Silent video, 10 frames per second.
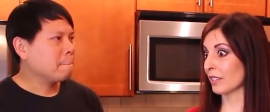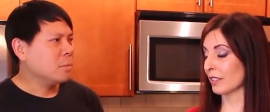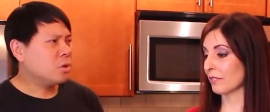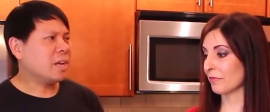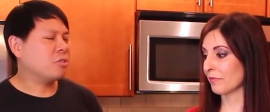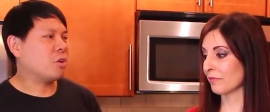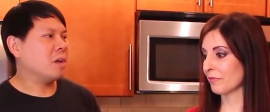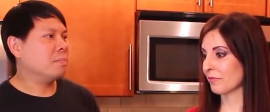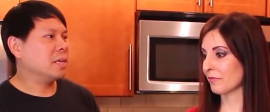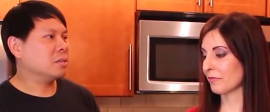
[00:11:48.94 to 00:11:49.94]
Speaker 1: good. You could add dried
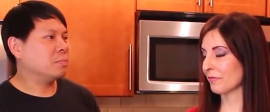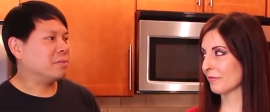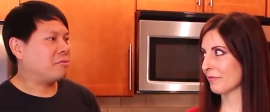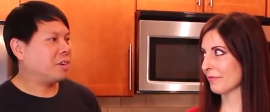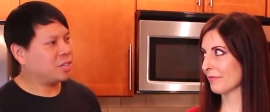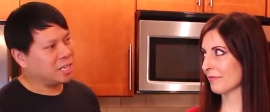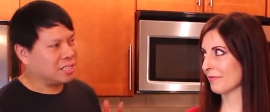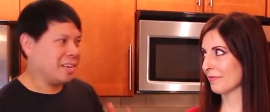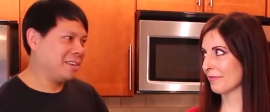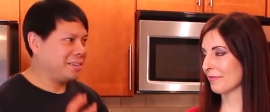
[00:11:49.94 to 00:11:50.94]
basil, but fresh has
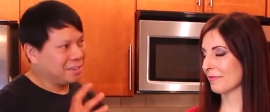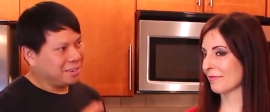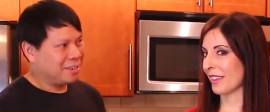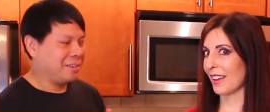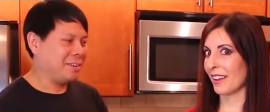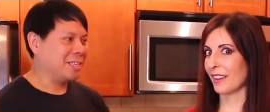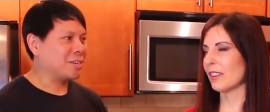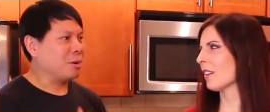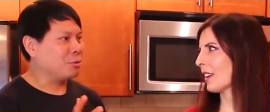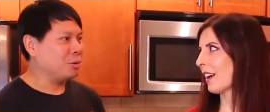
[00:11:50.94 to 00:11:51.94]
that yeah. nice
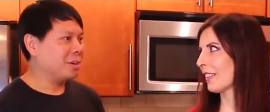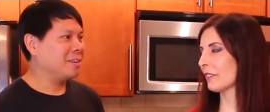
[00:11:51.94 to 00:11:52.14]
color. Oh yeah, I